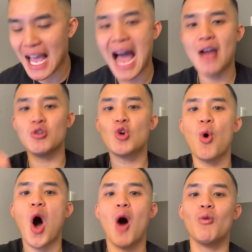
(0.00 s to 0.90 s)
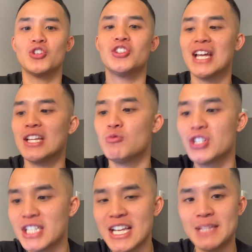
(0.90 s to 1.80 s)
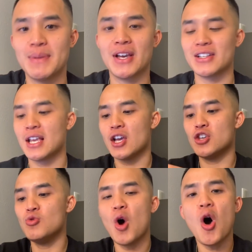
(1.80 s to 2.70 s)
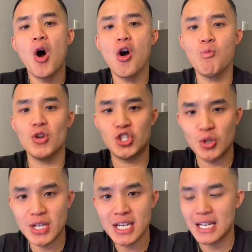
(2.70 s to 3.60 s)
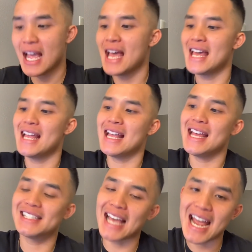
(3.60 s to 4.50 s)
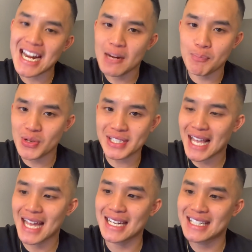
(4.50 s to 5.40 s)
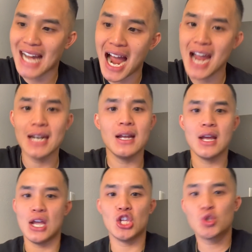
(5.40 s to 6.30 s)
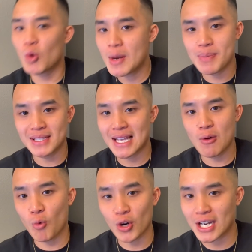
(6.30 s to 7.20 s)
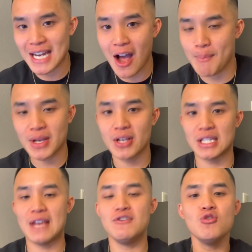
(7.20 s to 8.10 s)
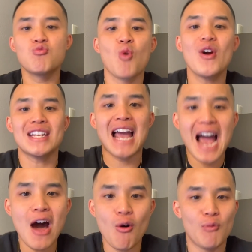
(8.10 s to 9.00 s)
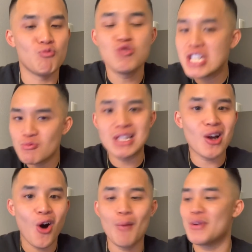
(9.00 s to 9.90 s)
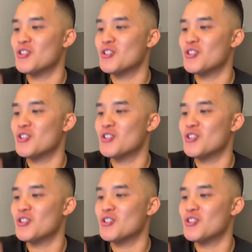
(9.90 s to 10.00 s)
how you go on with your daily routines, because you are what you eat. It's 80% diet and 20% working out, because if you work out really, really hard but your